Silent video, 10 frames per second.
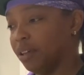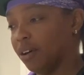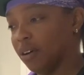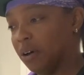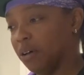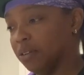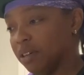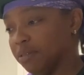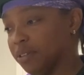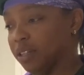They are all
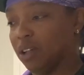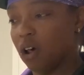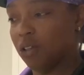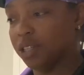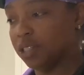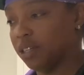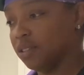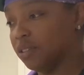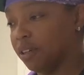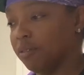different. All these things
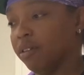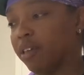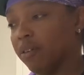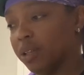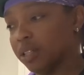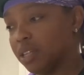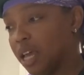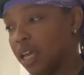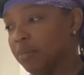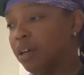are different. If they were the
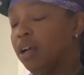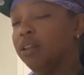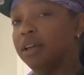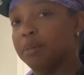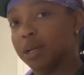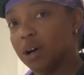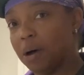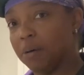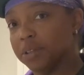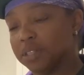same, they'd be
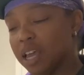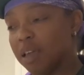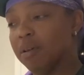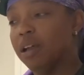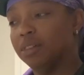called the same.